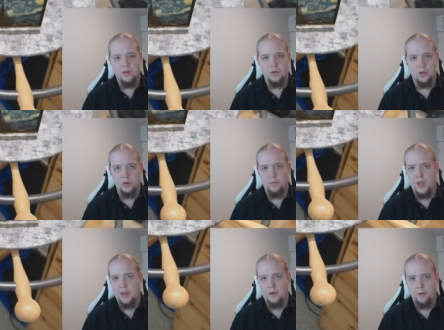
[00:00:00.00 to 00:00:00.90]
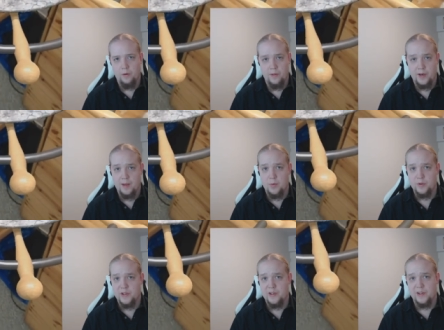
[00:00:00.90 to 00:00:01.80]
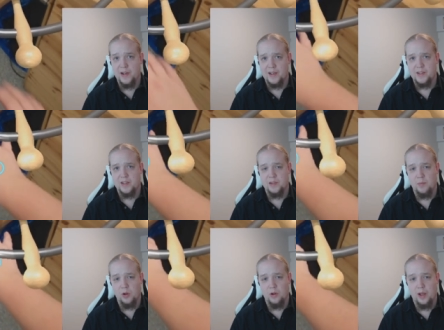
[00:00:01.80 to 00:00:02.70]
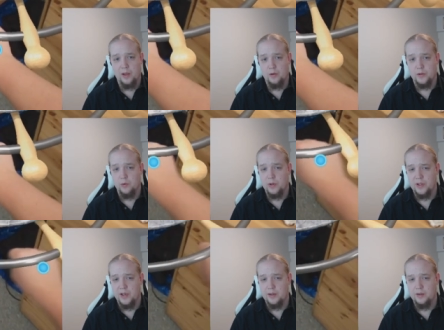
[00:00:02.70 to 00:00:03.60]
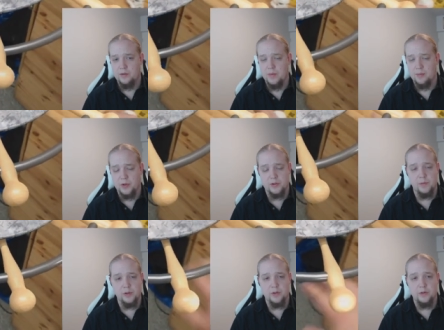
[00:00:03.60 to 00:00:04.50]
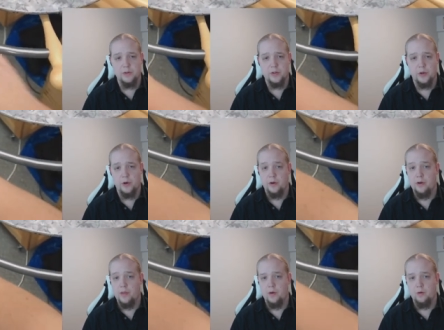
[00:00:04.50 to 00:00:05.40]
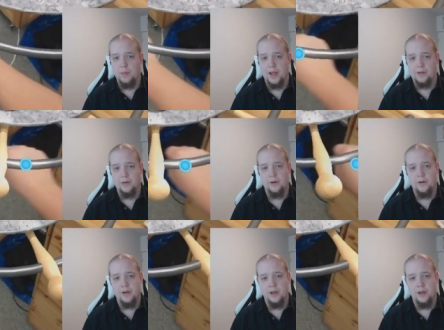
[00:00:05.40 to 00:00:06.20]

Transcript: To make all the demos easily accessible, I also wanted it to be possible to turn the whole platter.